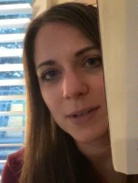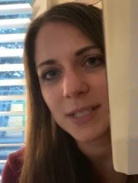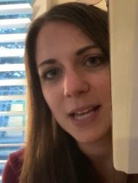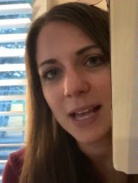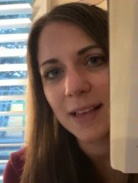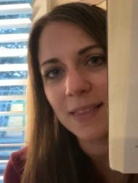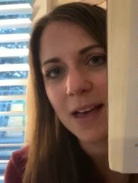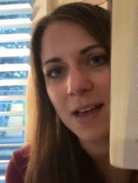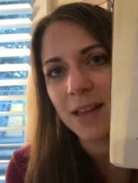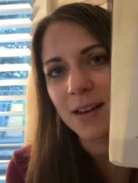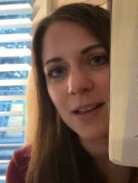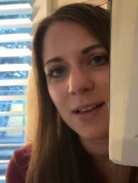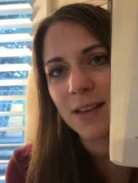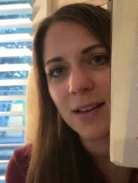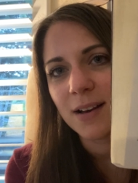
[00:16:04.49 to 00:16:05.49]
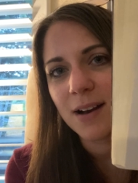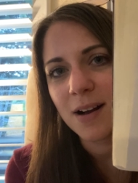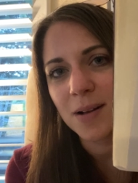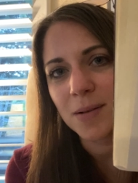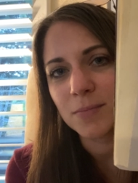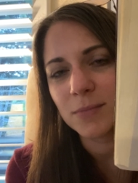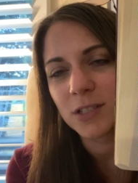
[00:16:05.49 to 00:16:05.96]
saying that
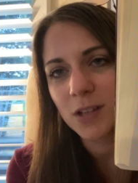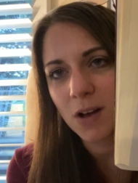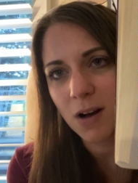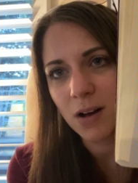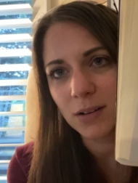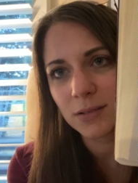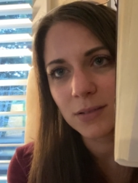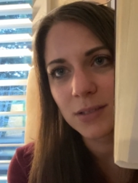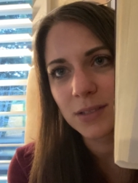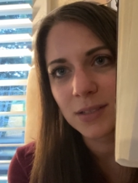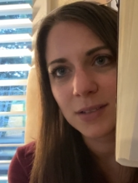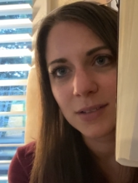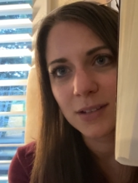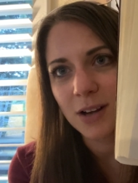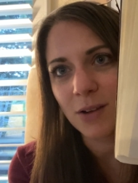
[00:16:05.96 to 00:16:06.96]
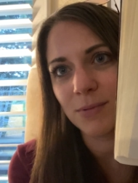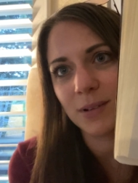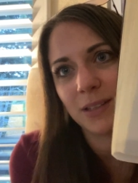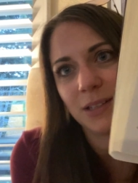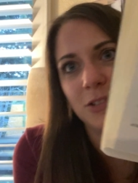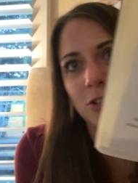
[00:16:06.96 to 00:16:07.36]
songs are really